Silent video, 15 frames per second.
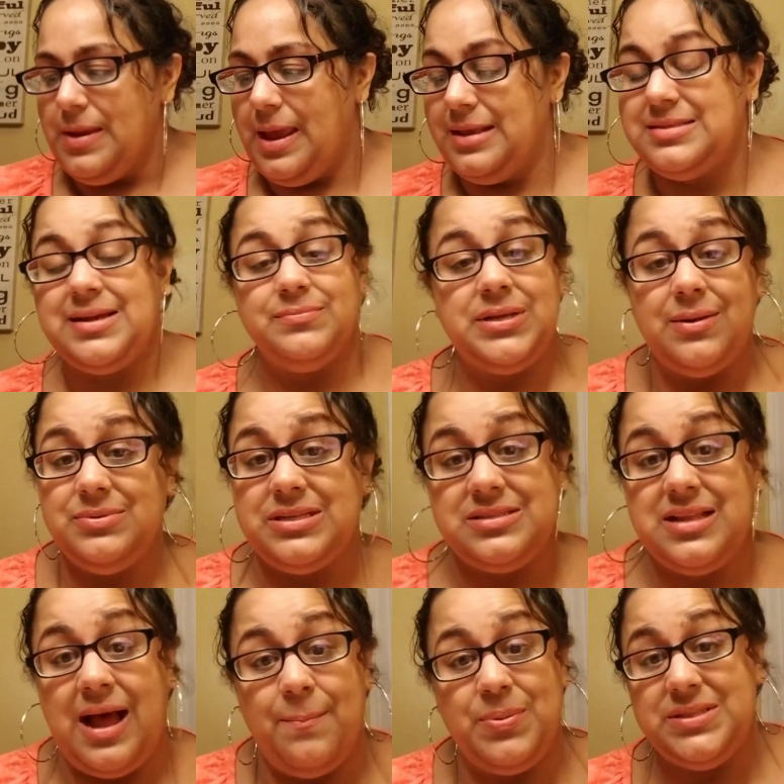And sometimes
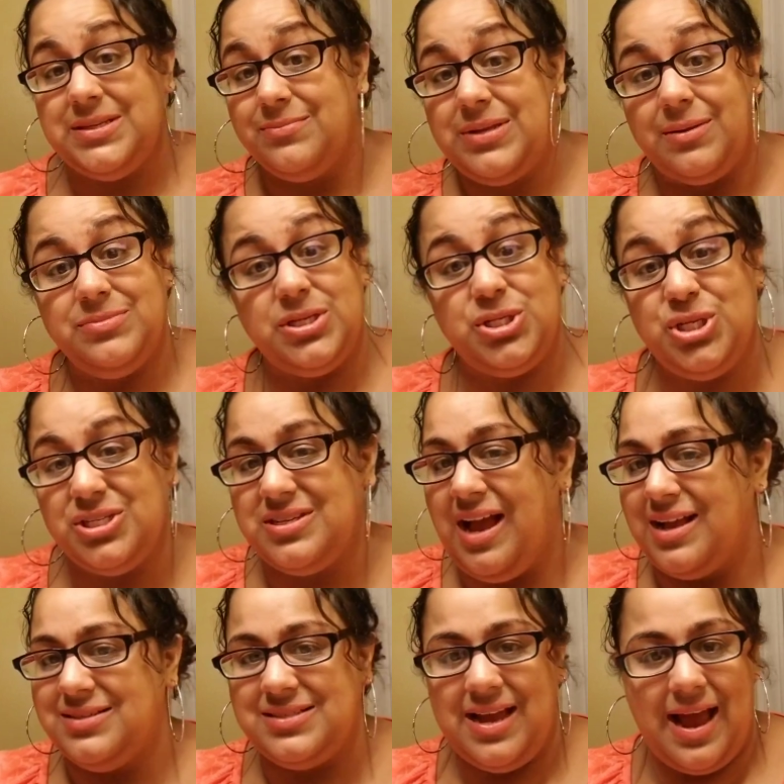it's not, but sometimes it's just
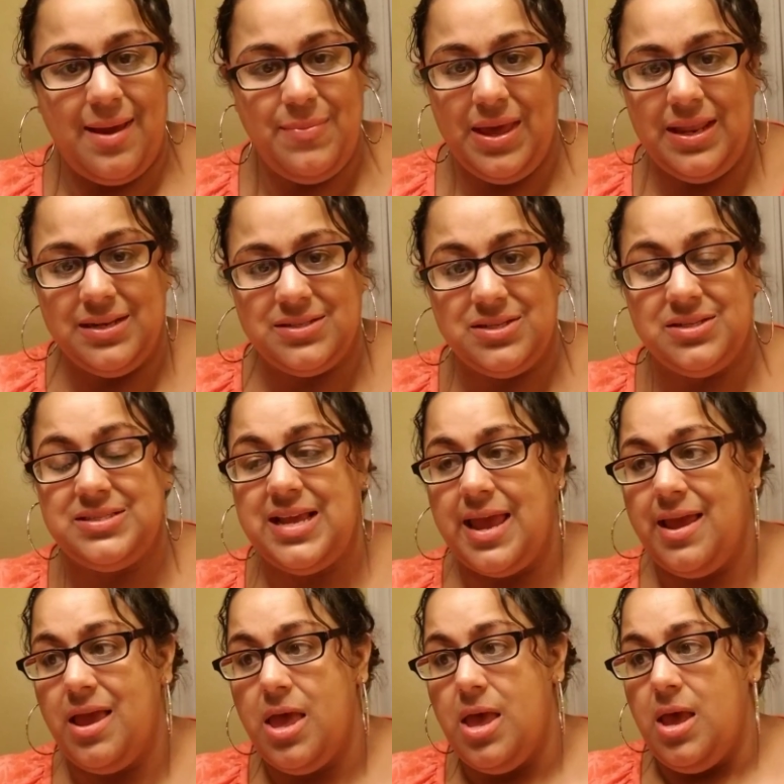God's timing, and it's just
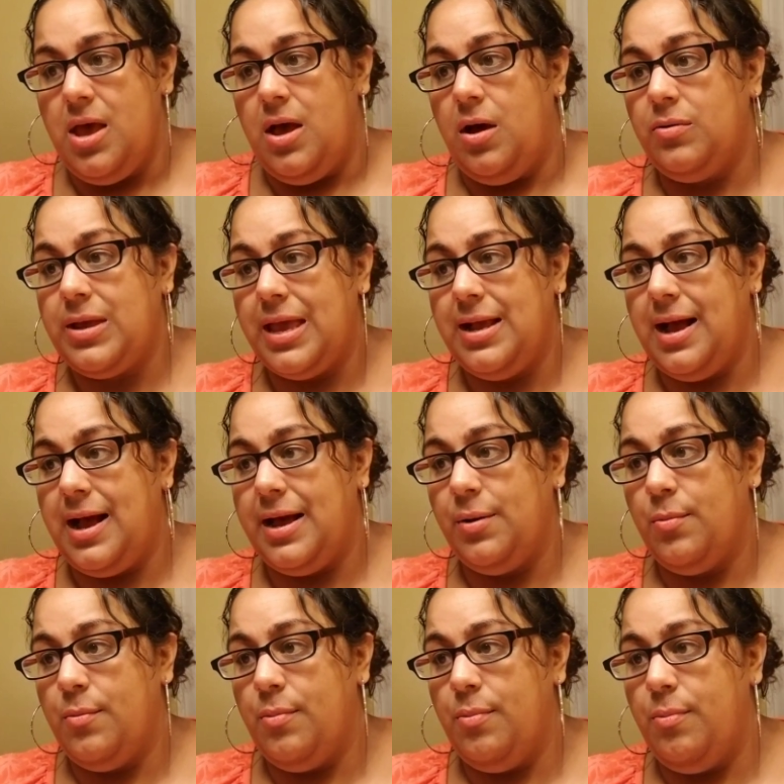saying, okay,
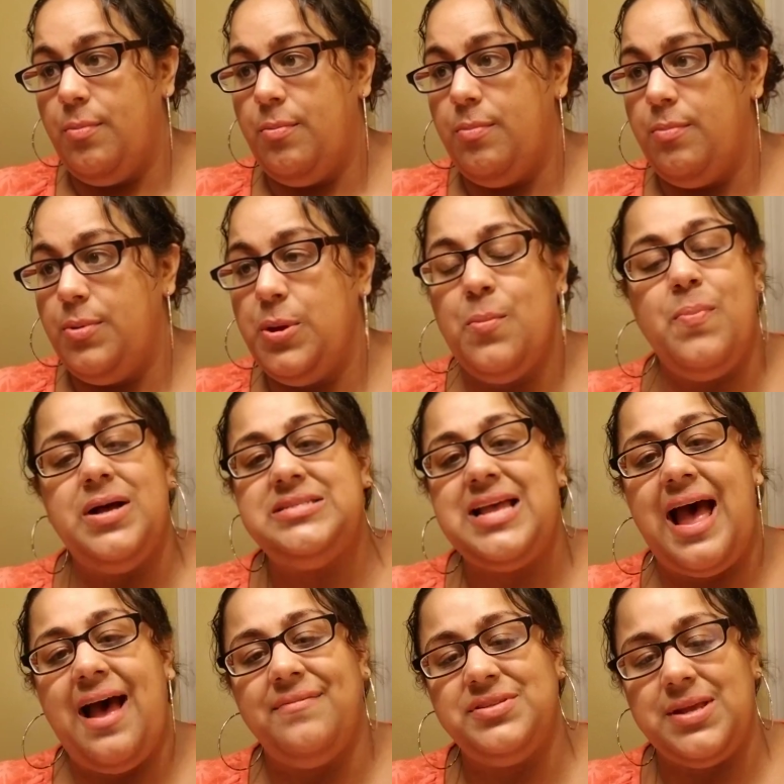God, you must
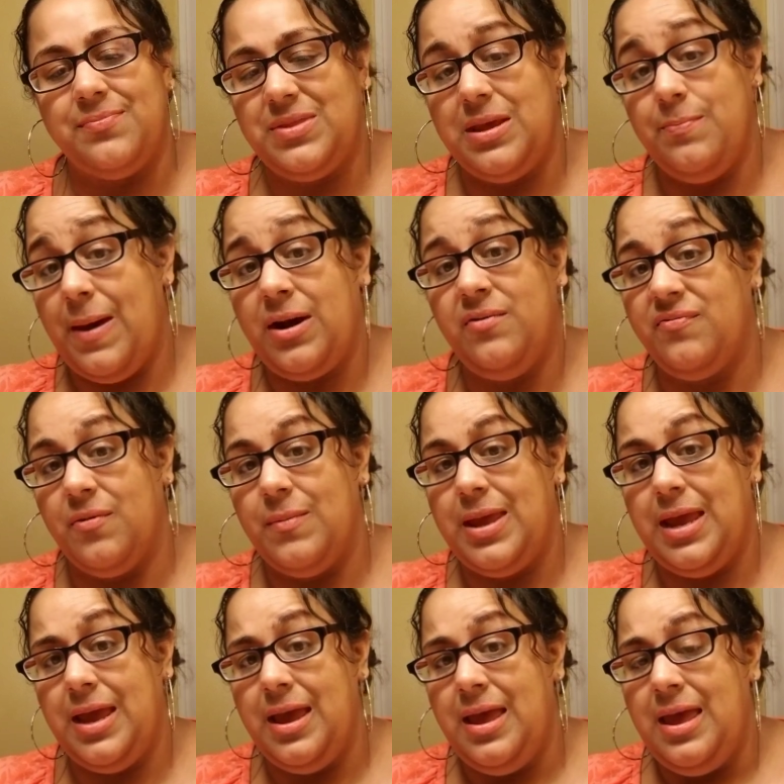have something better for
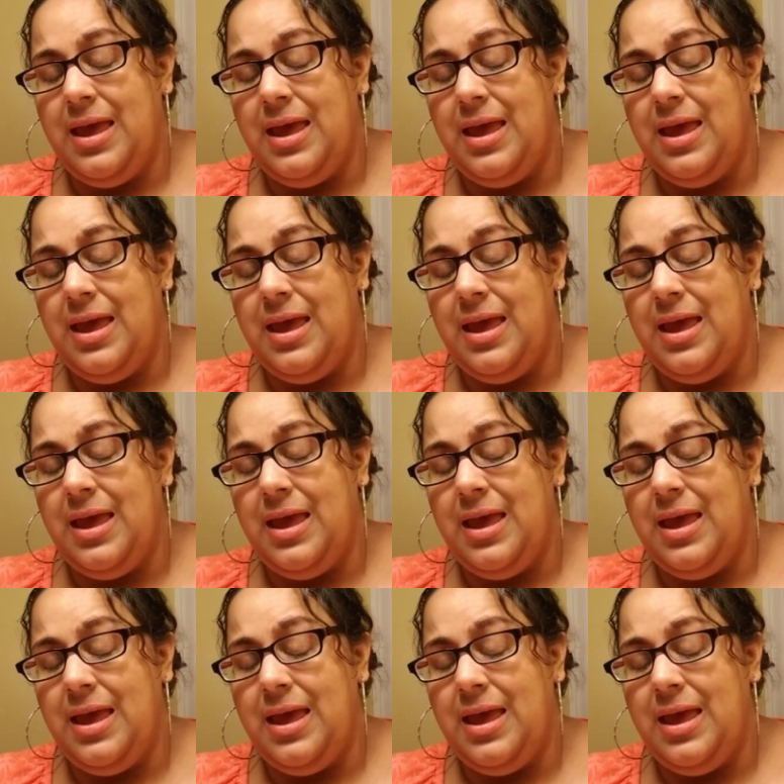me.